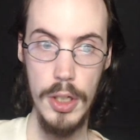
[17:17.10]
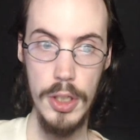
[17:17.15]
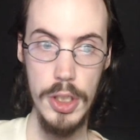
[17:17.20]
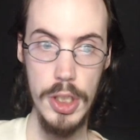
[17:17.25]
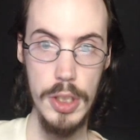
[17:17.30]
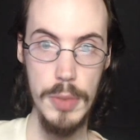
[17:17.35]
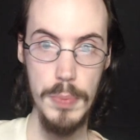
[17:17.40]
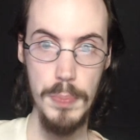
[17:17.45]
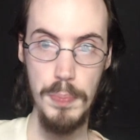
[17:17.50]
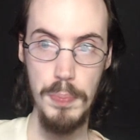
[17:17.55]

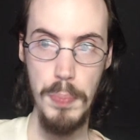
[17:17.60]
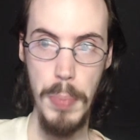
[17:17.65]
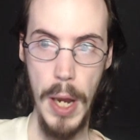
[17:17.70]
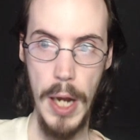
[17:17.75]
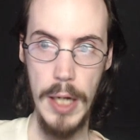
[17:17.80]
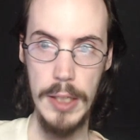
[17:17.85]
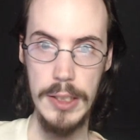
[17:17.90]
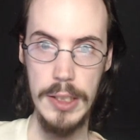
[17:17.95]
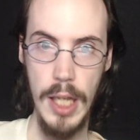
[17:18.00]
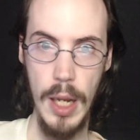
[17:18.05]
Just
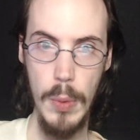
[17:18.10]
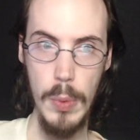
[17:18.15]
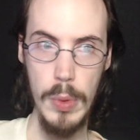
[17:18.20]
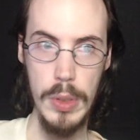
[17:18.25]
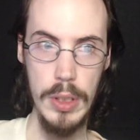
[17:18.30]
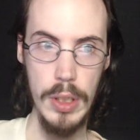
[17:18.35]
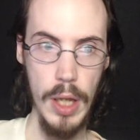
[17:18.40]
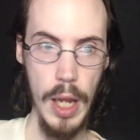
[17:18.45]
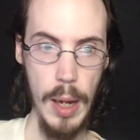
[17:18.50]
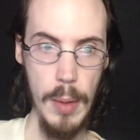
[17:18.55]
bash his head
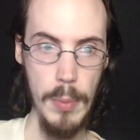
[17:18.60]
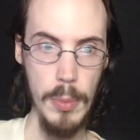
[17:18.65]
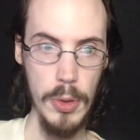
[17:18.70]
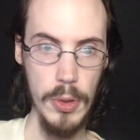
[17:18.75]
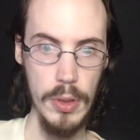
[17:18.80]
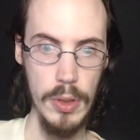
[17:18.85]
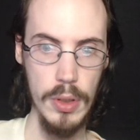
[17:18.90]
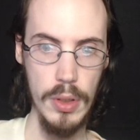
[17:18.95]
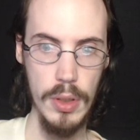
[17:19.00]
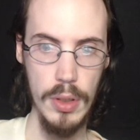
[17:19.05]
with a
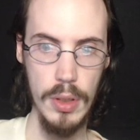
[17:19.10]
hammer.